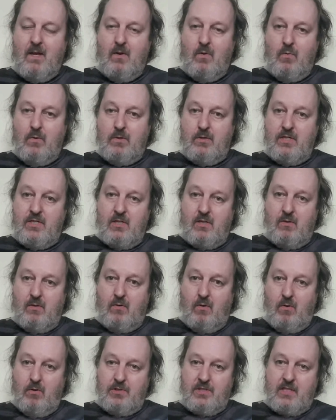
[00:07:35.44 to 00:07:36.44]
which is
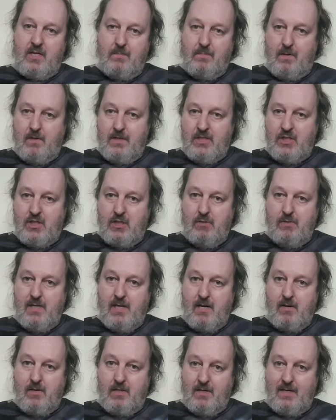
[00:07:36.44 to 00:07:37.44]
also by
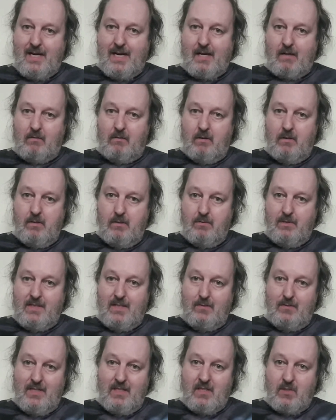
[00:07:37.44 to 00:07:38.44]
Studio Canal, who
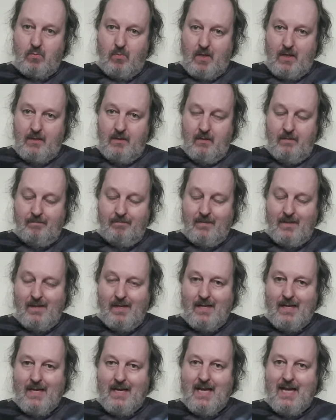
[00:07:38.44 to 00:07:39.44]
do this one,
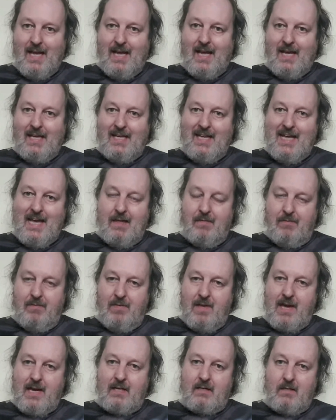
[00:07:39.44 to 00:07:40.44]
yet
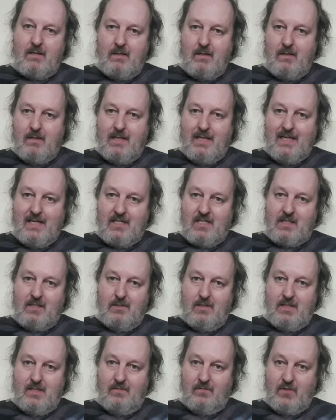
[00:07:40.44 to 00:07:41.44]
that
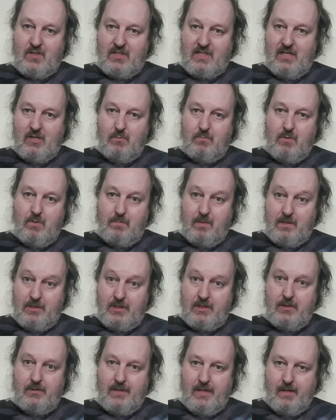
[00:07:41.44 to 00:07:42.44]
exclusive steelbook by
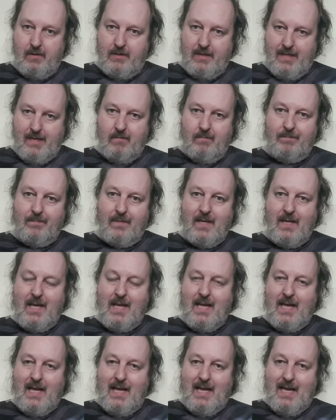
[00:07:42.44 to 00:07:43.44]
Studio Canal
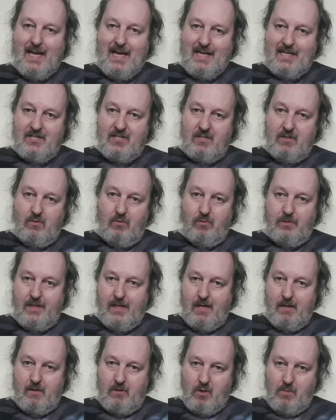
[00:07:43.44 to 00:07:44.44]
has an
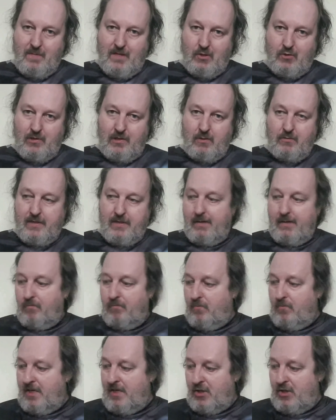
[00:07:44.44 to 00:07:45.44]
audio commentary on it,
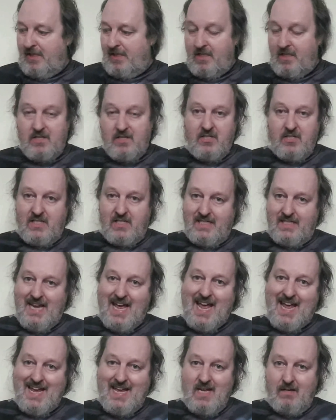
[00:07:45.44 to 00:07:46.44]
which it doesn't
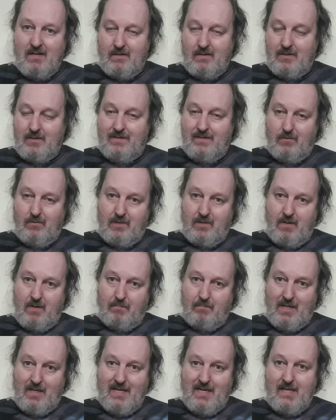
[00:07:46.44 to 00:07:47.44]
say, and I
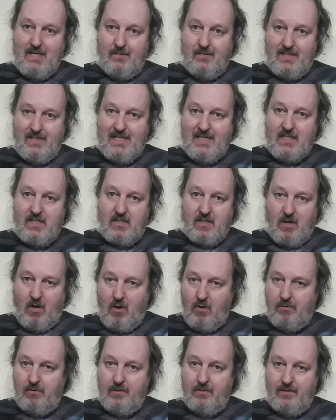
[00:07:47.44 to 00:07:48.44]
don't believe it is
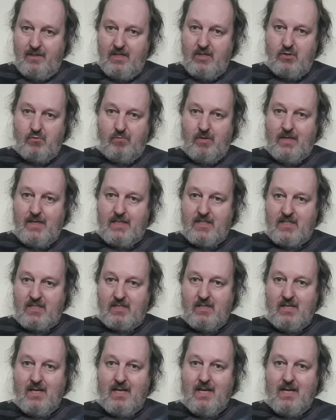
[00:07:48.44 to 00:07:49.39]
on this release.